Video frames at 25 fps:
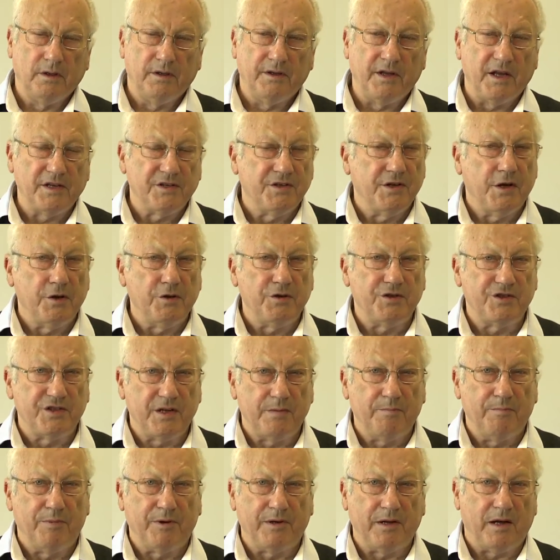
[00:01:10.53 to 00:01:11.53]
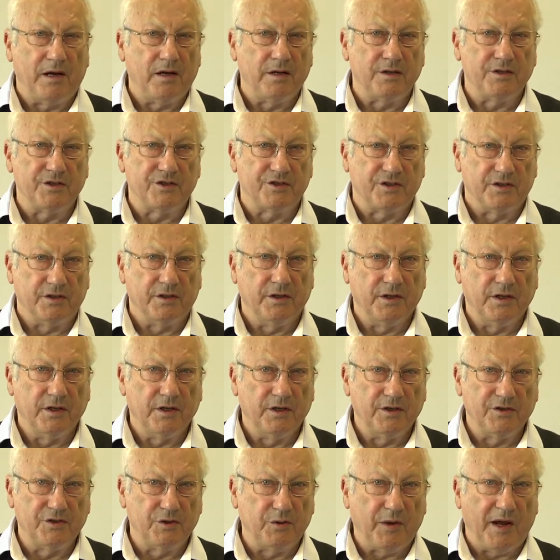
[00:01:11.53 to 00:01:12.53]
There's no simple answer
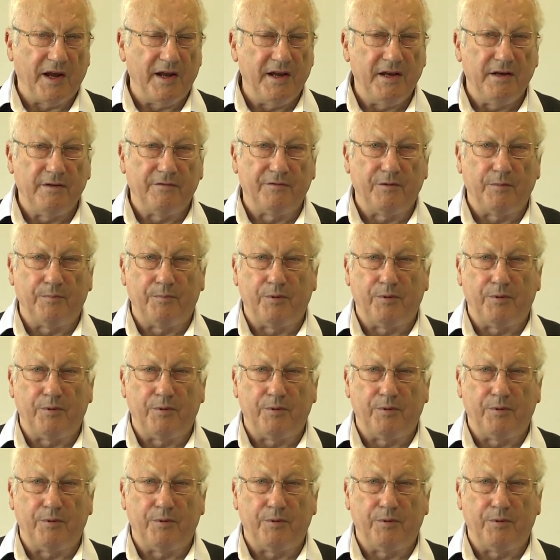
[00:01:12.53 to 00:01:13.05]
to any of the